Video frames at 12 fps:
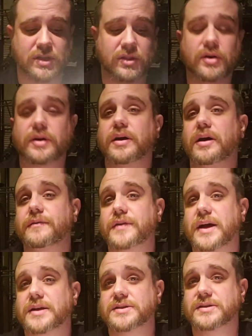look of
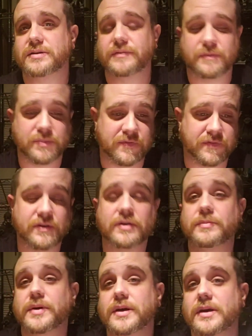Godzilla from the film